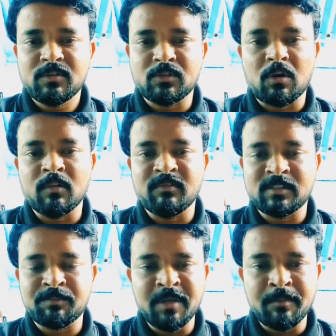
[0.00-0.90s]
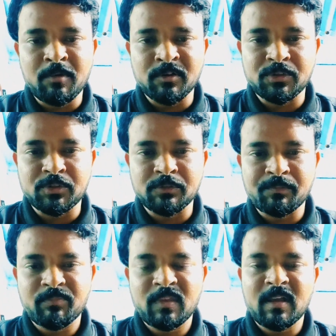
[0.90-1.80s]
So always be positive.
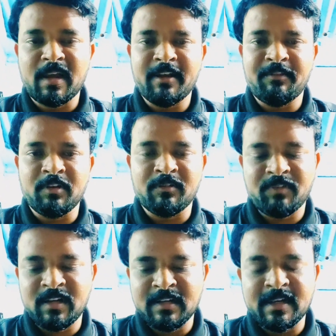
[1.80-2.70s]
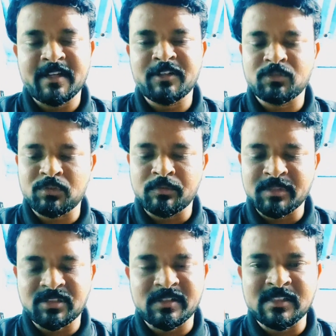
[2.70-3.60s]
And if you are feeling like it's so
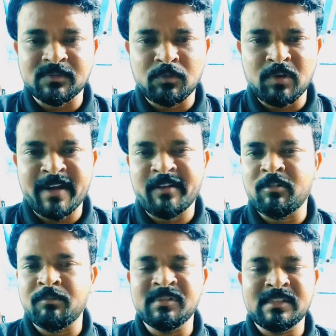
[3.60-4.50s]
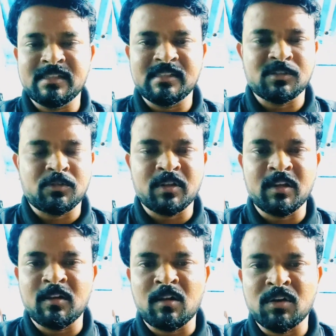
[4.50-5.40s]
much stressful, and your business is
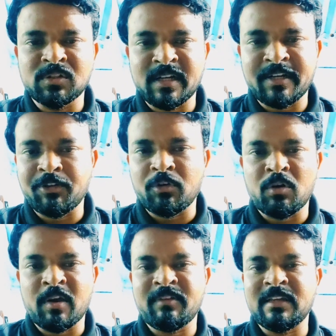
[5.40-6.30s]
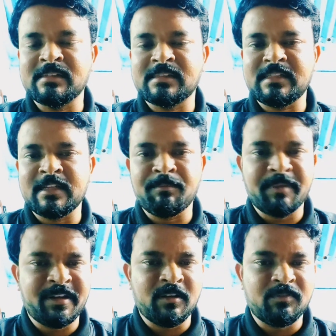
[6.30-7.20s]
totally lost, and you're not having a single
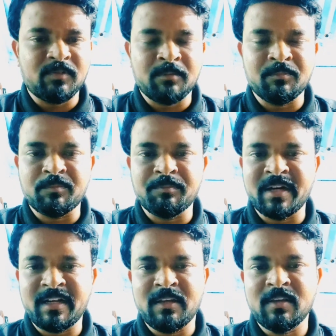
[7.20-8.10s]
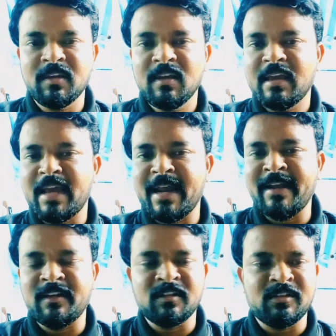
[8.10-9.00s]
penny of money,
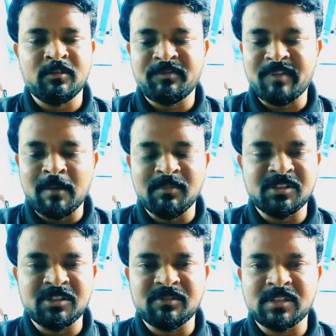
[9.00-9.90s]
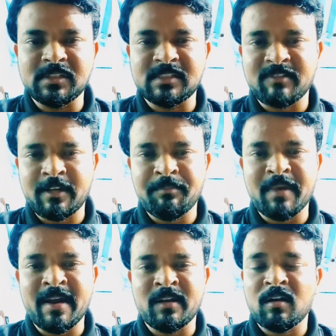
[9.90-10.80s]
and your family situation is very
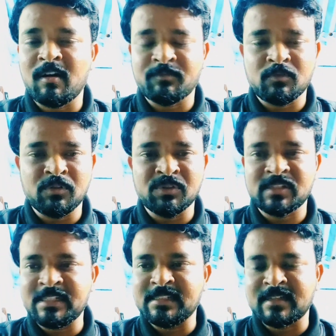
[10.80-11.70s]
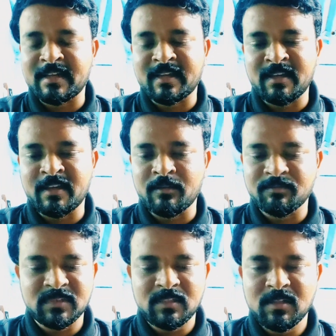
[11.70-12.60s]
bad, of course it is like
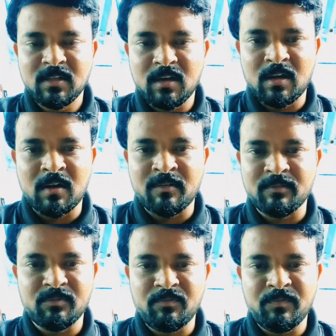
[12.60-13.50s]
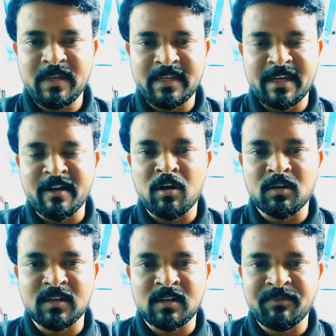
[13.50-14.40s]
a we
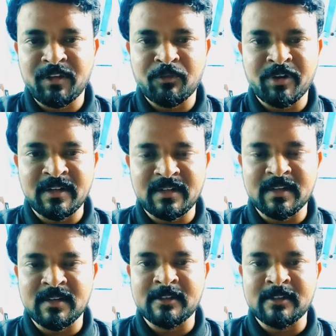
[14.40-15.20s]
couldn't